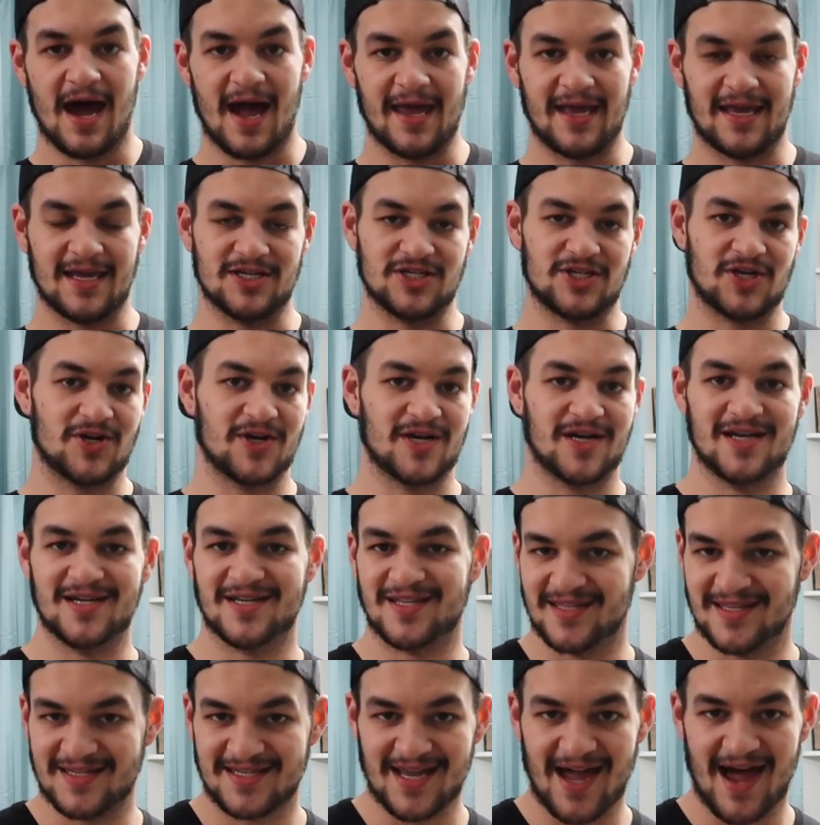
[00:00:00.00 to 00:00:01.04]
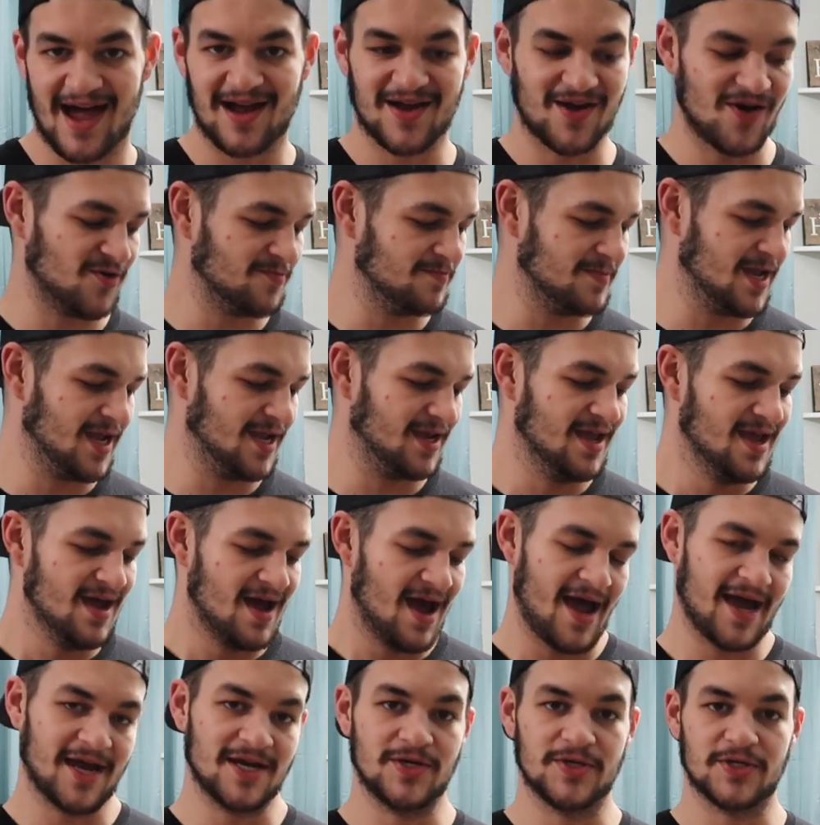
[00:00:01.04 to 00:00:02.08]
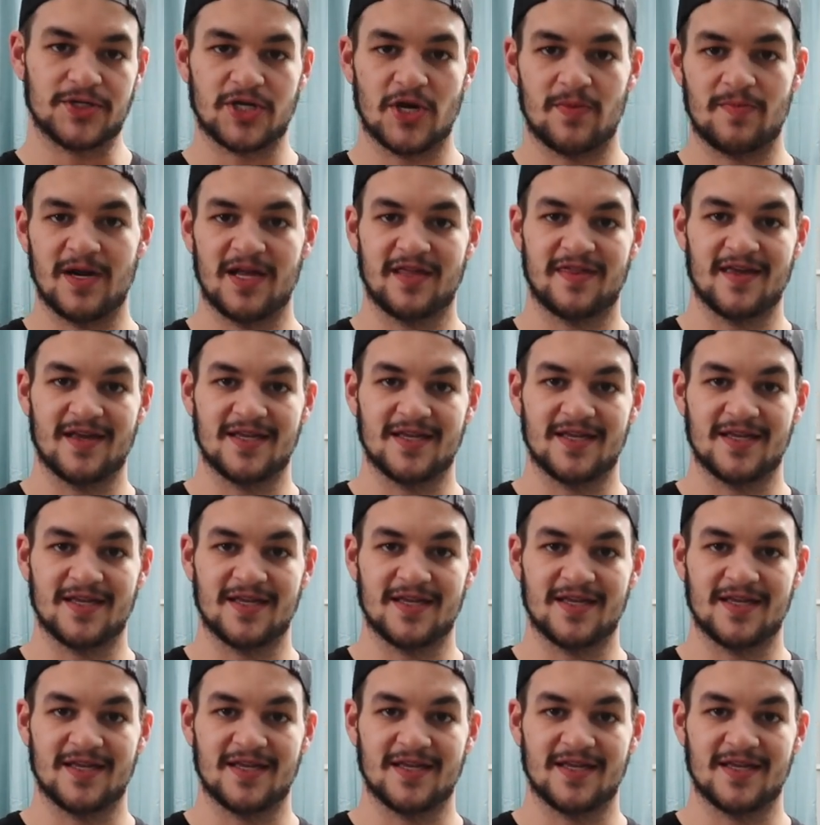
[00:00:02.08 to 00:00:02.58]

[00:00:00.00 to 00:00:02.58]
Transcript: I can turn it into the taco meat. I can do so many